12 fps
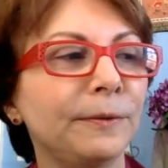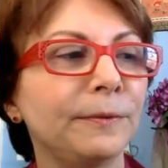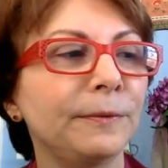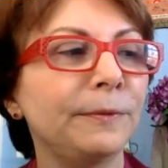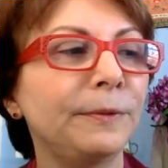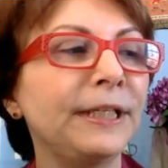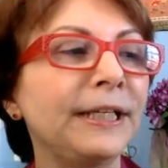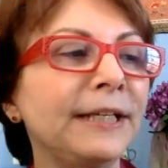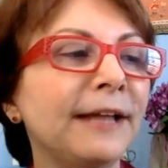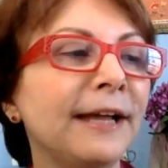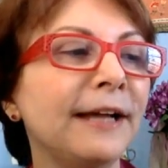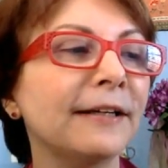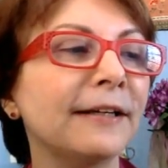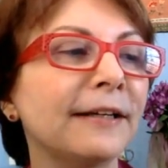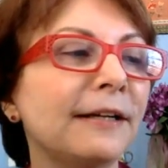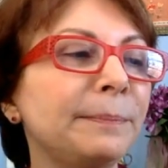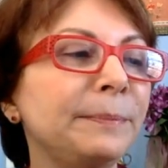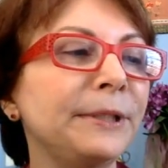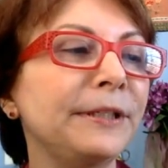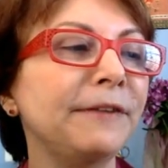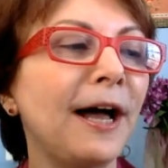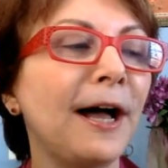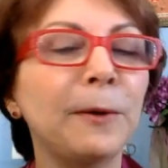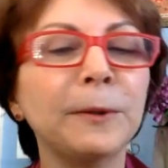Reading that copy of
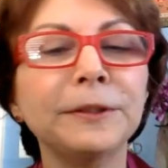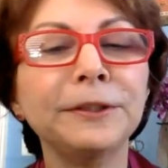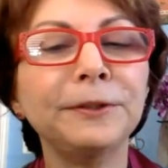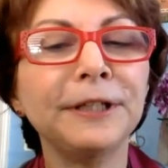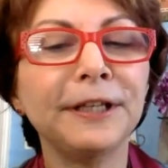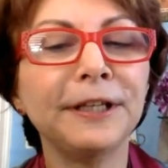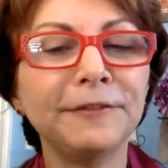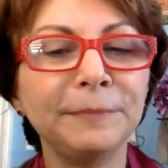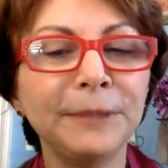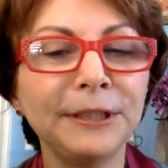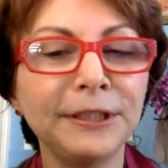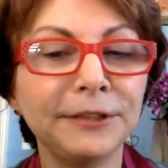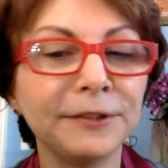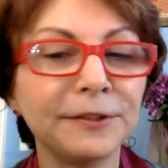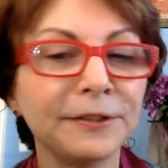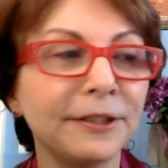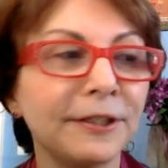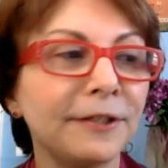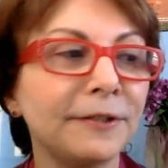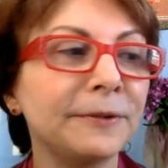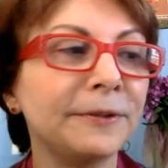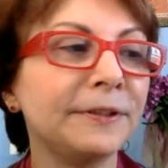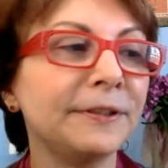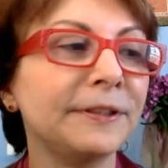Howl you gave me years ago.
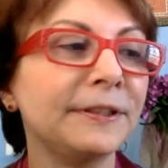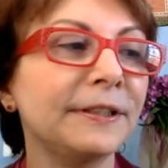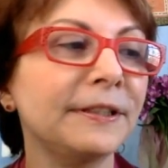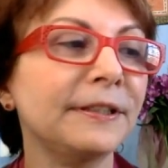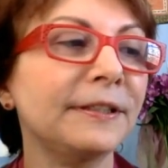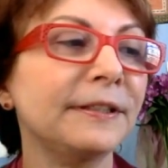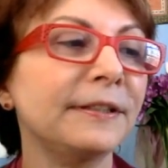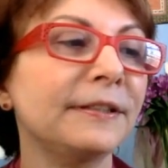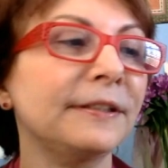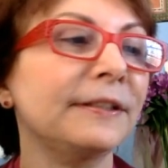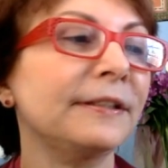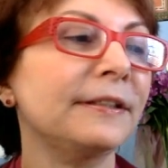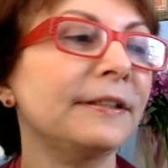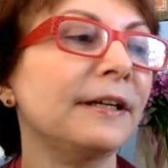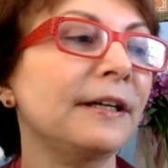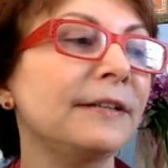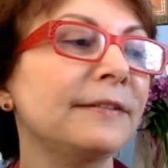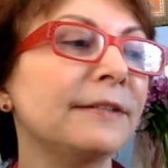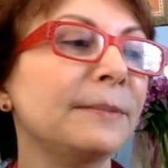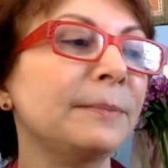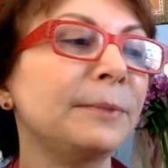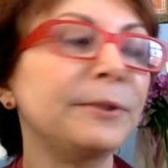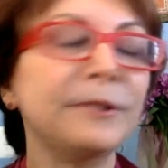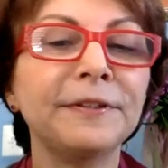On some
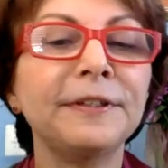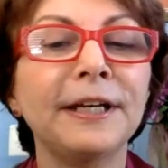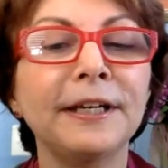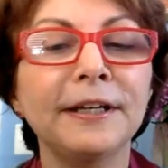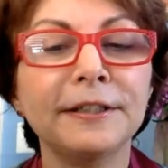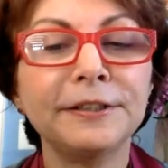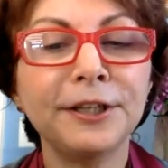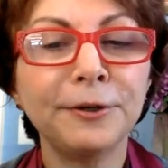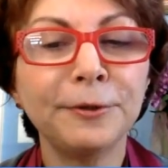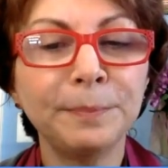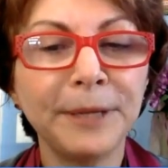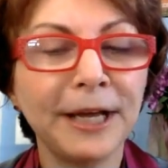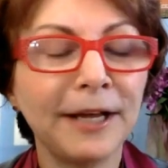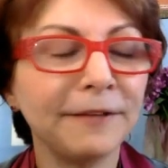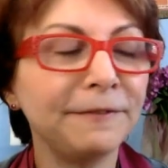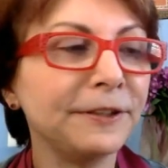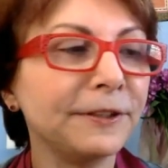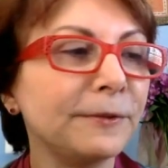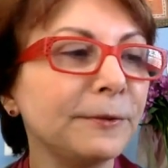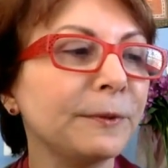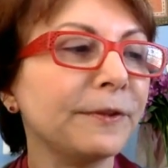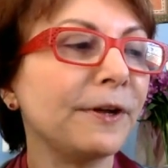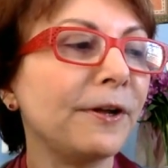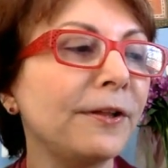birthday, a tote bag filled with
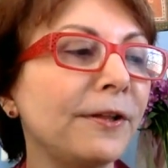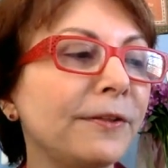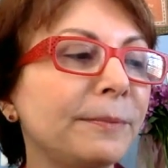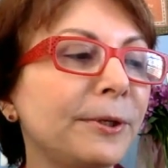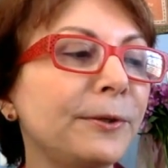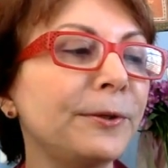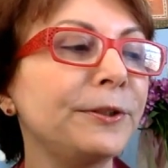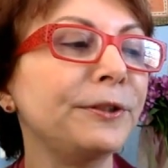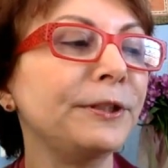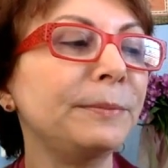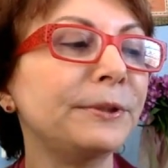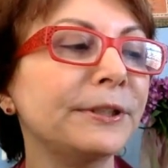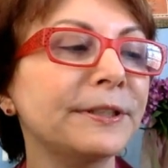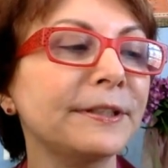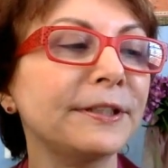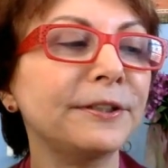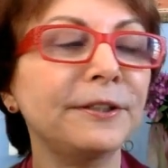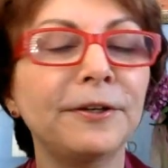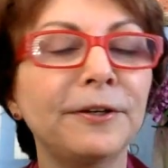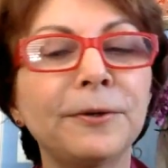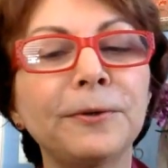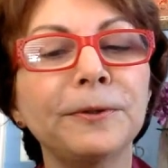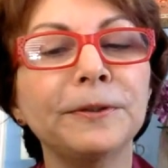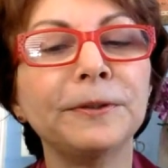all the poetry books it could
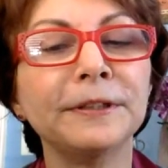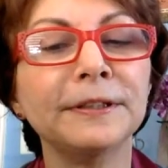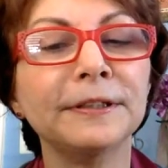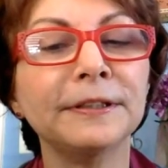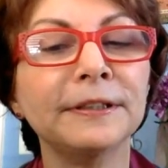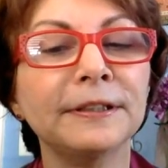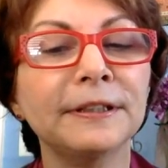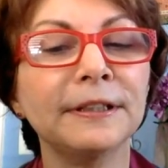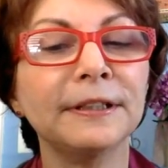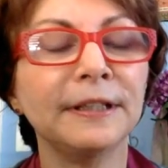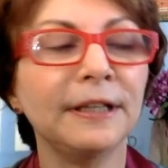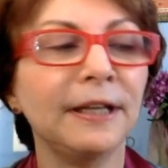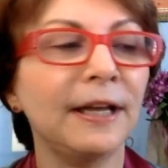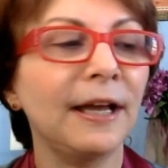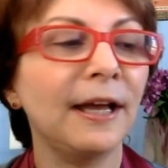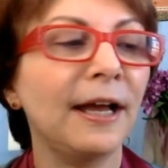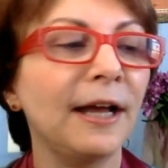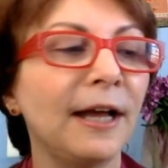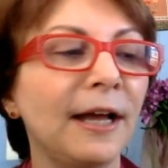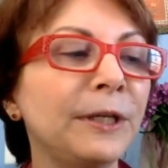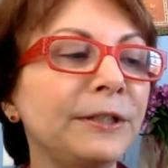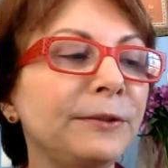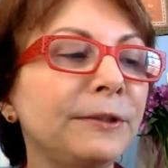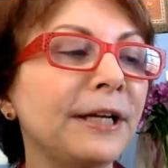hold. And when
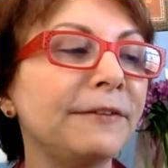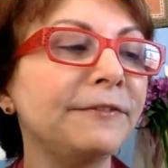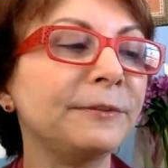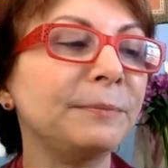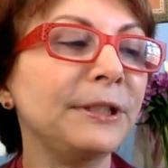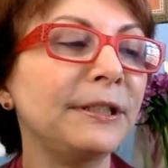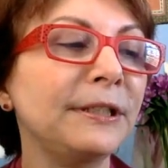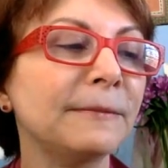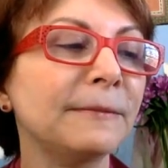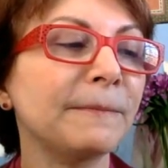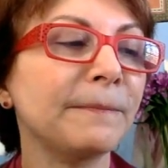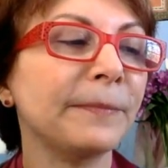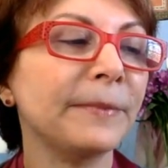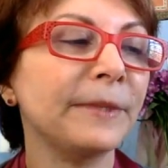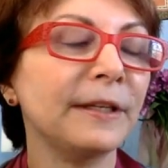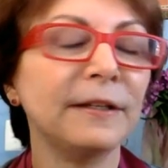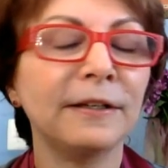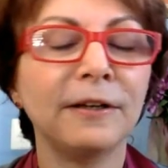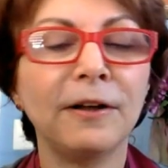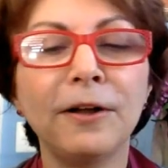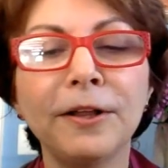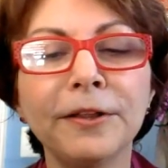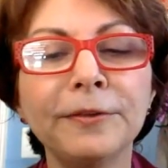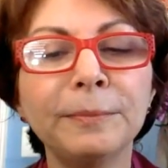you left me,
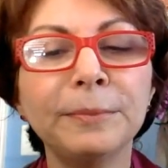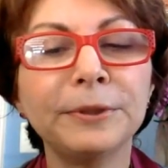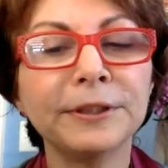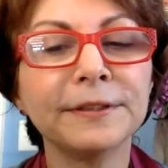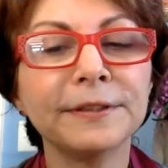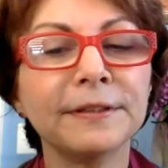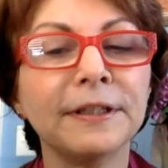all the books a